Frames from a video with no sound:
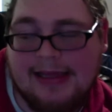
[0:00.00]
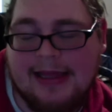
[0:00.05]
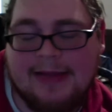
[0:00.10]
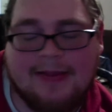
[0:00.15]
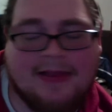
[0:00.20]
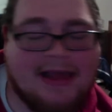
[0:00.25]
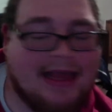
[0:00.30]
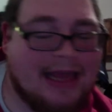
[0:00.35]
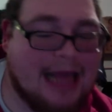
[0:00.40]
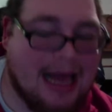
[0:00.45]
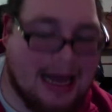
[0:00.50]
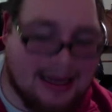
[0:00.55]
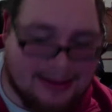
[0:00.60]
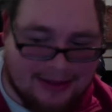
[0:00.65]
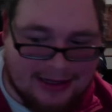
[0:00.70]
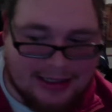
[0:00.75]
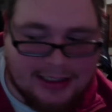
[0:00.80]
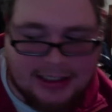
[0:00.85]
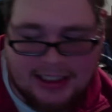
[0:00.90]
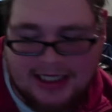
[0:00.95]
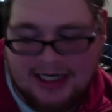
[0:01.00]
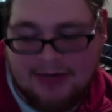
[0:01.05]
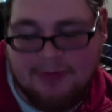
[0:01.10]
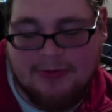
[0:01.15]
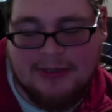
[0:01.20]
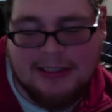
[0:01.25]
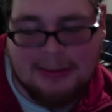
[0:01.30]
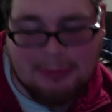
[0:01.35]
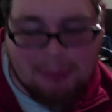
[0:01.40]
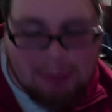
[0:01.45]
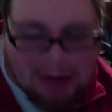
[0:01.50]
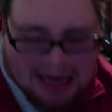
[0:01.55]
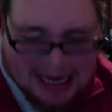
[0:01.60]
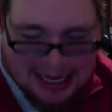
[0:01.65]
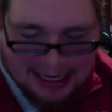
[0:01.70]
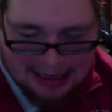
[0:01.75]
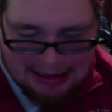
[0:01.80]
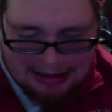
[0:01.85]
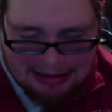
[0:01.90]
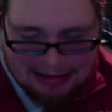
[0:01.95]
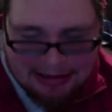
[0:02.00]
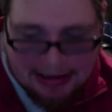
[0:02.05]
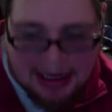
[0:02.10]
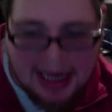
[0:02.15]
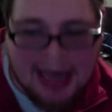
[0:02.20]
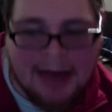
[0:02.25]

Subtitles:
that the guy that she was with